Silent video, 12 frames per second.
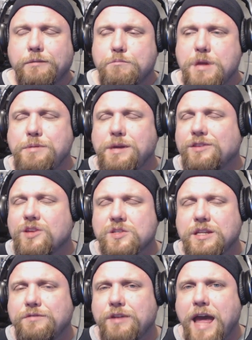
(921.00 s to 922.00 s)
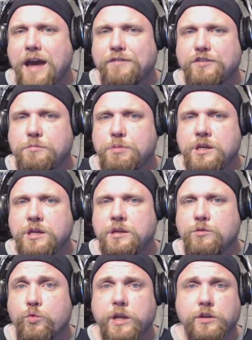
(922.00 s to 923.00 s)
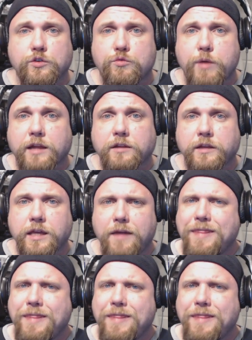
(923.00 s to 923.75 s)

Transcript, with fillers: maybe it doesn't even have to be written directly.